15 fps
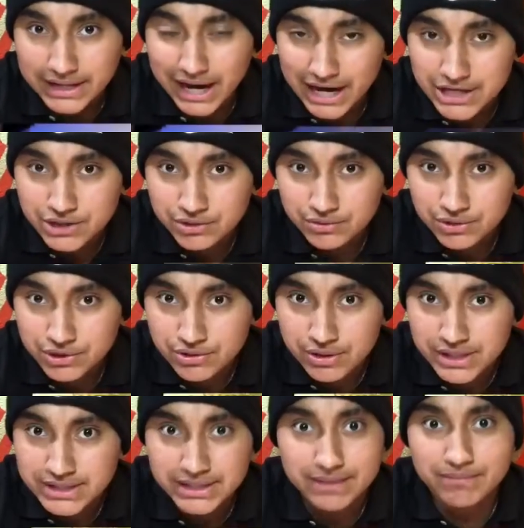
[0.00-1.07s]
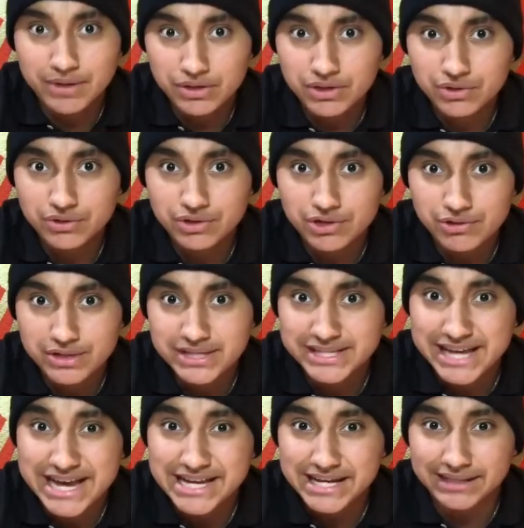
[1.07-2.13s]
high school students and middle school students
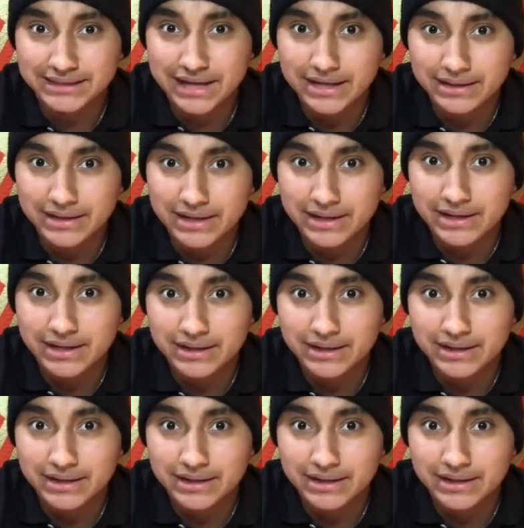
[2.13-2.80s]
take it lightly,